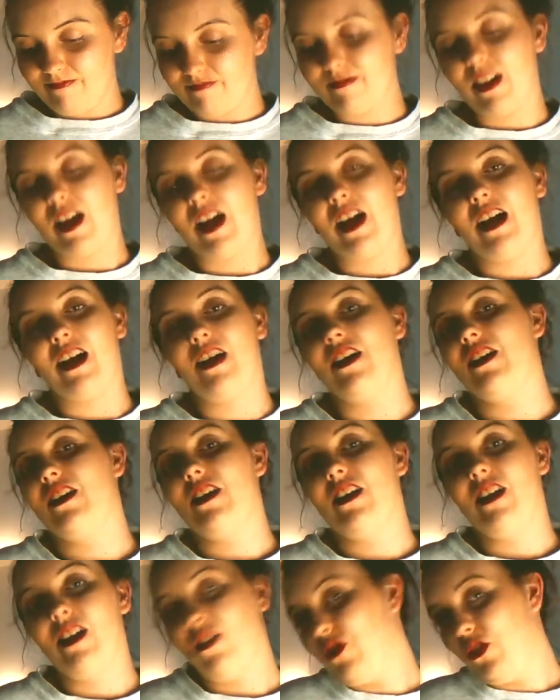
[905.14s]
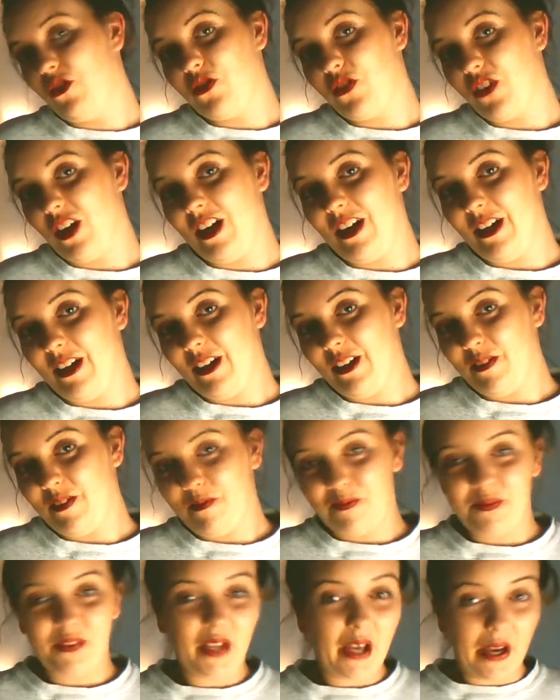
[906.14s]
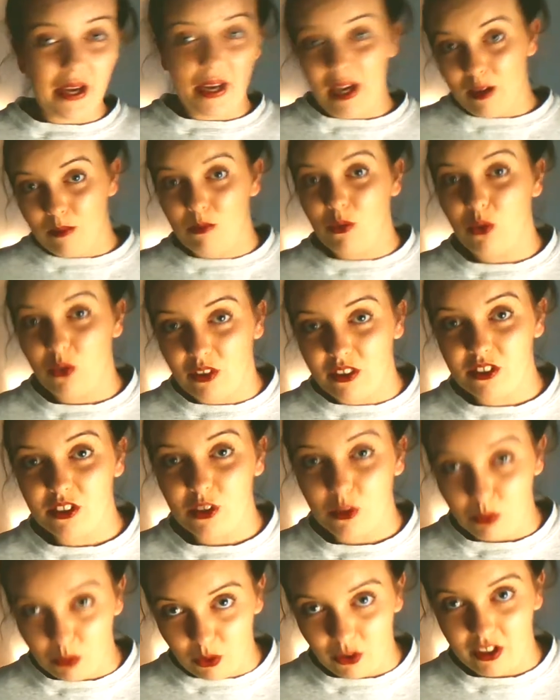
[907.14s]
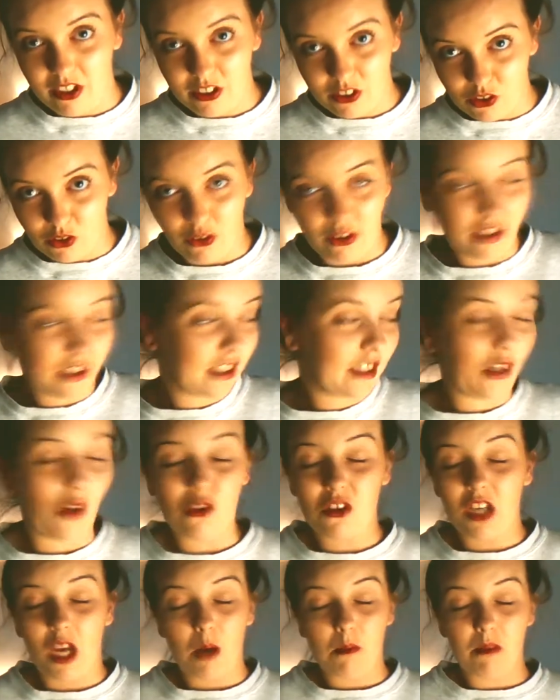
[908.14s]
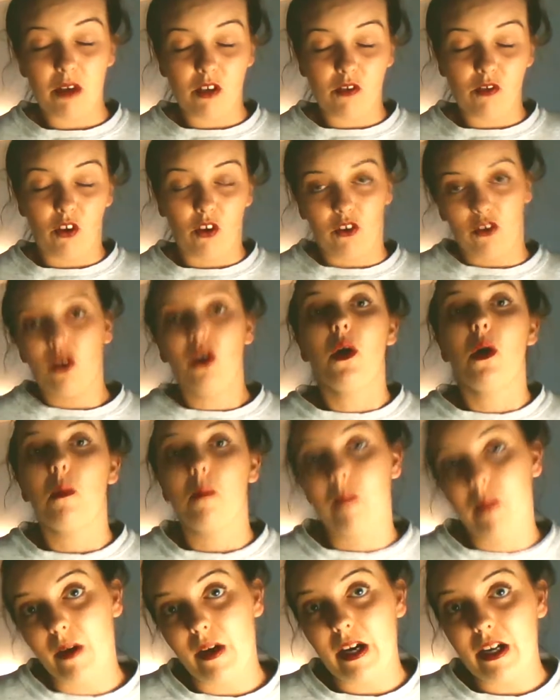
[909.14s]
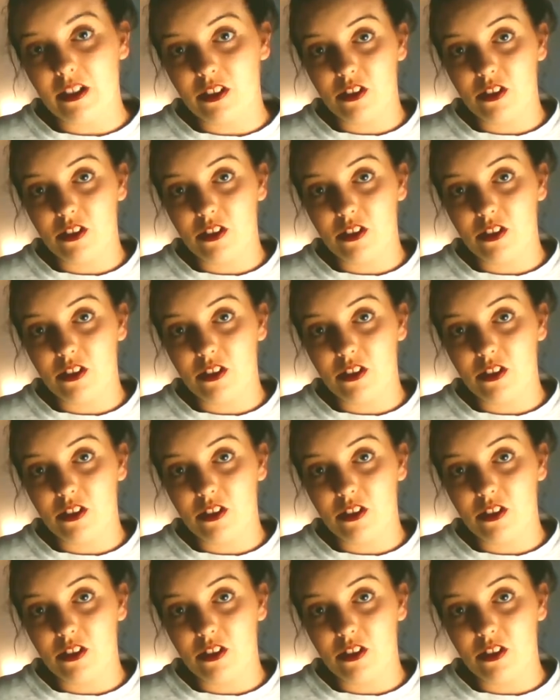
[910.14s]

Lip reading: I love a thriller. I am more into the war and historics, don't get me wrong, but I do